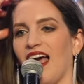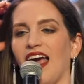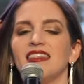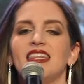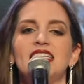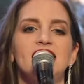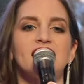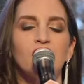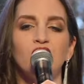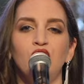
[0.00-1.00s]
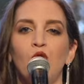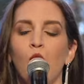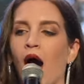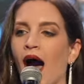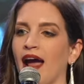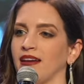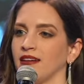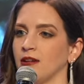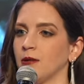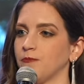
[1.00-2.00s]
And this is the new
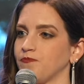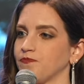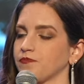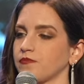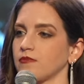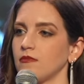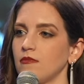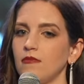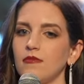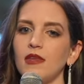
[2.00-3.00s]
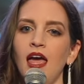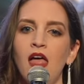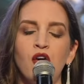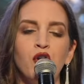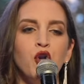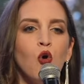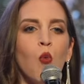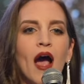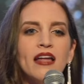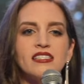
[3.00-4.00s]
wine. And the new
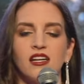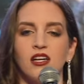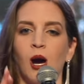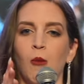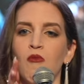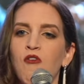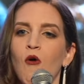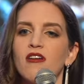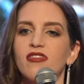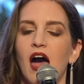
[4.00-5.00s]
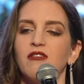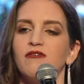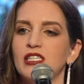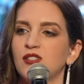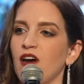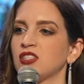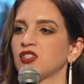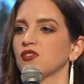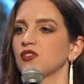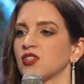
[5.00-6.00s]
wine's going to come forth out of these
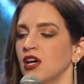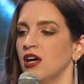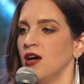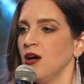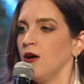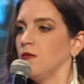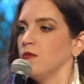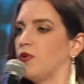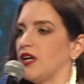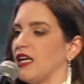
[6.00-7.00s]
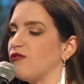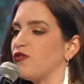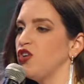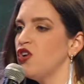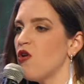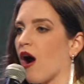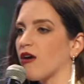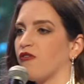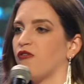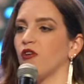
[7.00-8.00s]
vessels. But if you
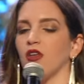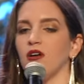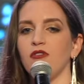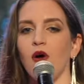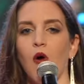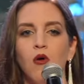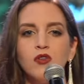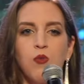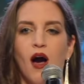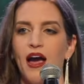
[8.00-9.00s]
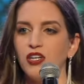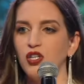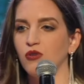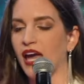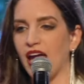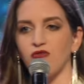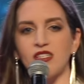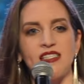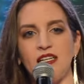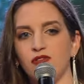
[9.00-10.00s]
are full of the old wine, you can't
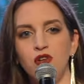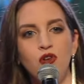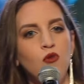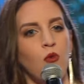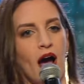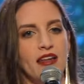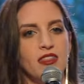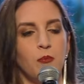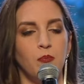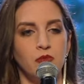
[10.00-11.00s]
receive the new wine.